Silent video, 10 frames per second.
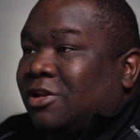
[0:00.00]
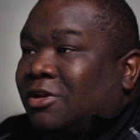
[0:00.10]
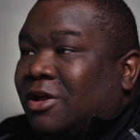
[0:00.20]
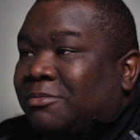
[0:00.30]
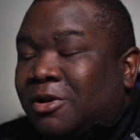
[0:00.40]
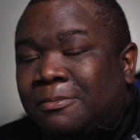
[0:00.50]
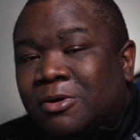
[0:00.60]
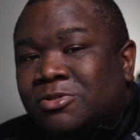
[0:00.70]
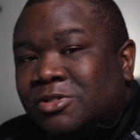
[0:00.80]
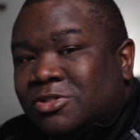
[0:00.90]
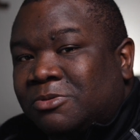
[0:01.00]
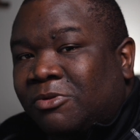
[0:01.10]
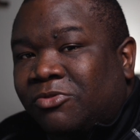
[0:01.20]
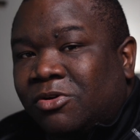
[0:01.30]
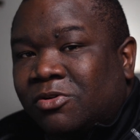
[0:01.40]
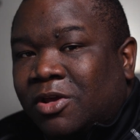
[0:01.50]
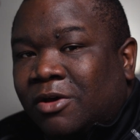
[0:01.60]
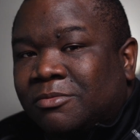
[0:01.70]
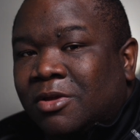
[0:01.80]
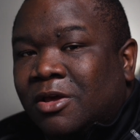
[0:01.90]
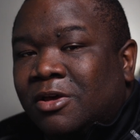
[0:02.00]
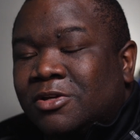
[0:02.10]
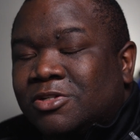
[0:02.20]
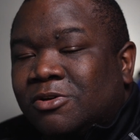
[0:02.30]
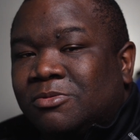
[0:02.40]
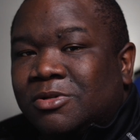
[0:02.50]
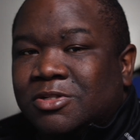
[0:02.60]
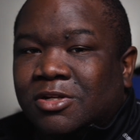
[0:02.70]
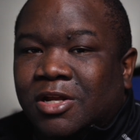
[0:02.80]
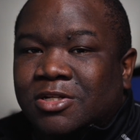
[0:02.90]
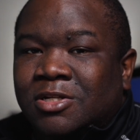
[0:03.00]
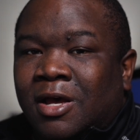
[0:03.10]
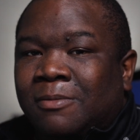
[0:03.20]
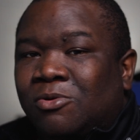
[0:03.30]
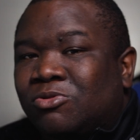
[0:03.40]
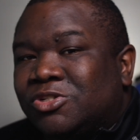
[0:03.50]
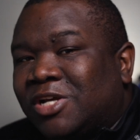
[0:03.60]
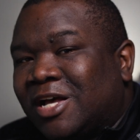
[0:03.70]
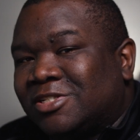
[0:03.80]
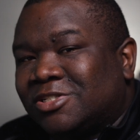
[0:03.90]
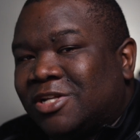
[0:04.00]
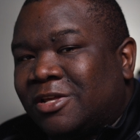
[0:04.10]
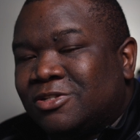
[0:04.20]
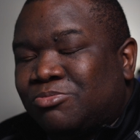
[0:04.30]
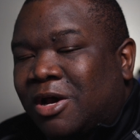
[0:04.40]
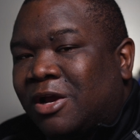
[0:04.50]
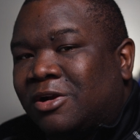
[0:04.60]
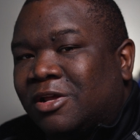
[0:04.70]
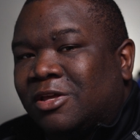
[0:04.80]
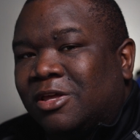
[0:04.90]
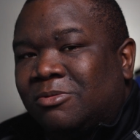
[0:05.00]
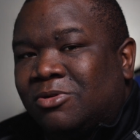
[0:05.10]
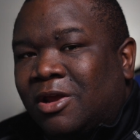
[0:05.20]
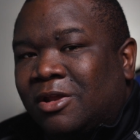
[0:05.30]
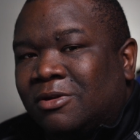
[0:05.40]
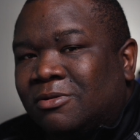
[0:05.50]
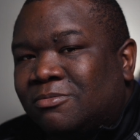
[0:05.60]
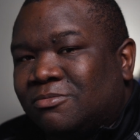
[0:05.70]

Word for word: And I'm going to post this to my Vero account. So until next time, I want you guys to stay inspired and keep creating.